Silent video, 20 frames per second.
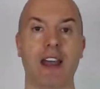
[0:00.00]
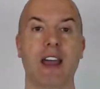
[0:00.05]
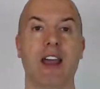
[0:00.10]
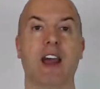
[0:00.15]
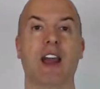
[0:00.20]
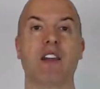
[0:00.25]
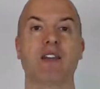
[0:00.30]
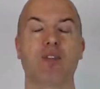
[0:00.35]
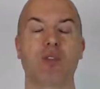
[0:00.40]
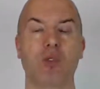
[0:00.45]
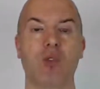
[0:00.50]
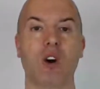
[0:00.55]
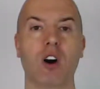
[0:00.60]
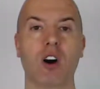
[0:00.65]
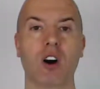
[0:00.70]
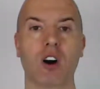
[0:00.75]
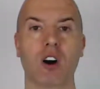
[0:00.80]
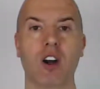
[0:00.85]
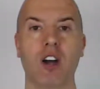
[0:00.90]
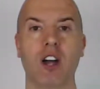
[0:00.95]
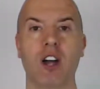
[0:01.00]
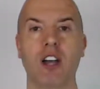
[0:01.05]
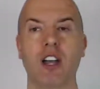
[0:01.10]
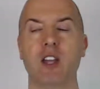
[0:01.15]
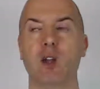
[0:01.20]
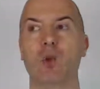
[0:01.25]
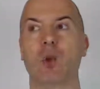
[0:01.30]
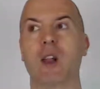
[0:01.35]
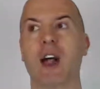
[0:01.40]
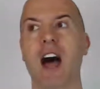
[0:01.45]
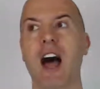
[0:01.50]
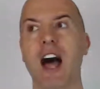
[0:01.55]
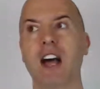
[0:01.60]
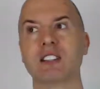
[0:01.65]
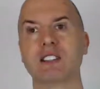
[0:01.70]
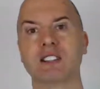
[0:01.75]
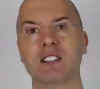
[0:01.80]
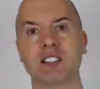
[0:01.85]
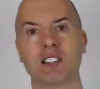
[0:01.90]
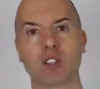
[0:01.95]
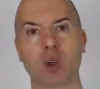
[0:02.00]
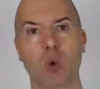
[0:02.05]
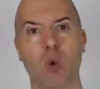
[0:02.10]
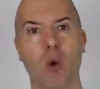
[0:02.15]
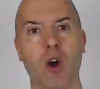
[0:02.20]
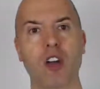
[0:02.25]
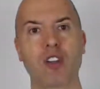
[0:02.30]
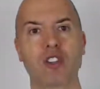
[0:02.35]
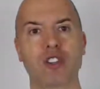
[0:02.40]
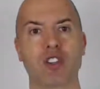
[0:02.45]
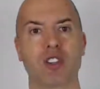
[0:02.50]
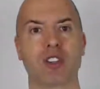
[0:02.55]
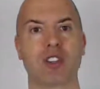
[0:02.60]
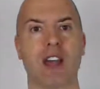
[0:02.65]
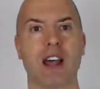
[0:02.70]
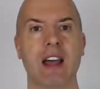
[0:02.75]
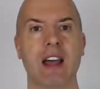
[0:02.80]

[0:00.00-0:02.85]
And if you are, you will ask this question